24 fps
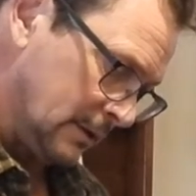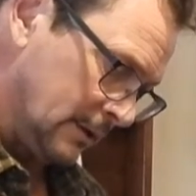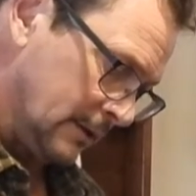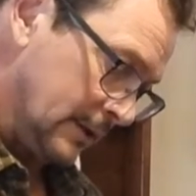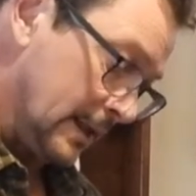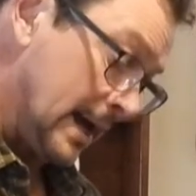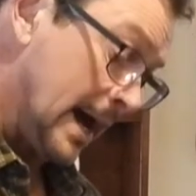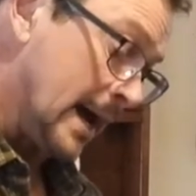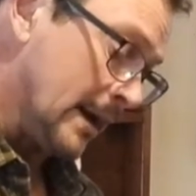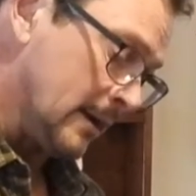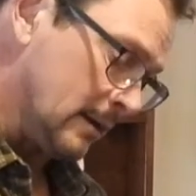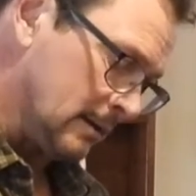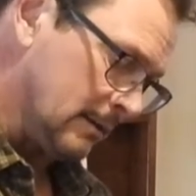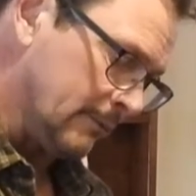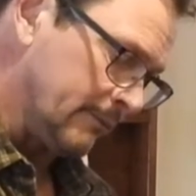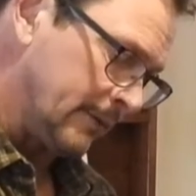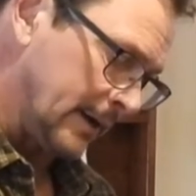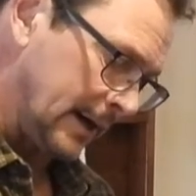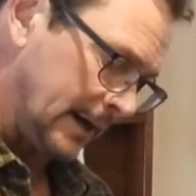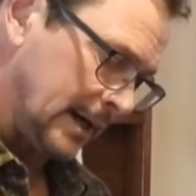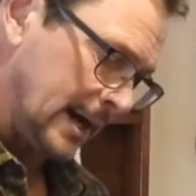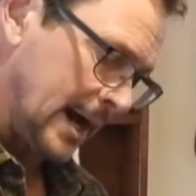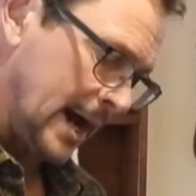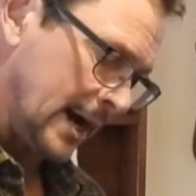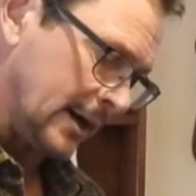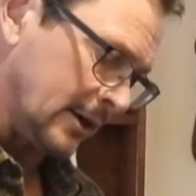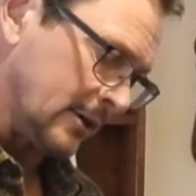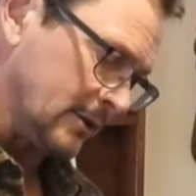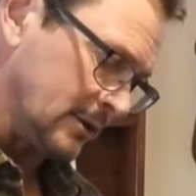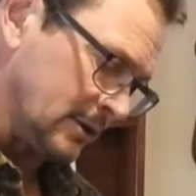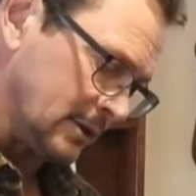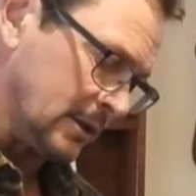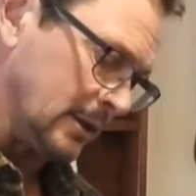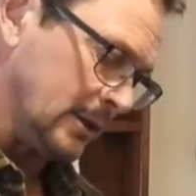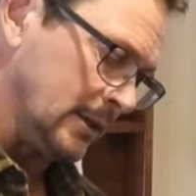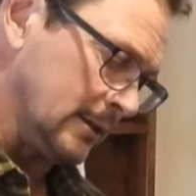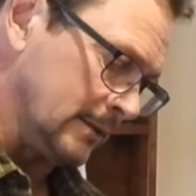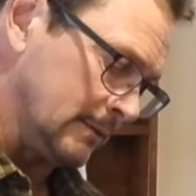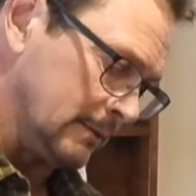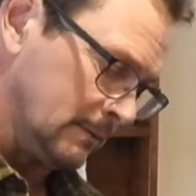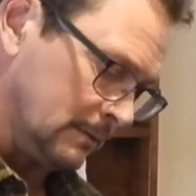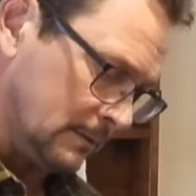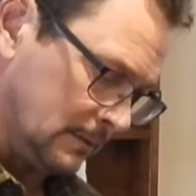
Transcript: that affect accuracy and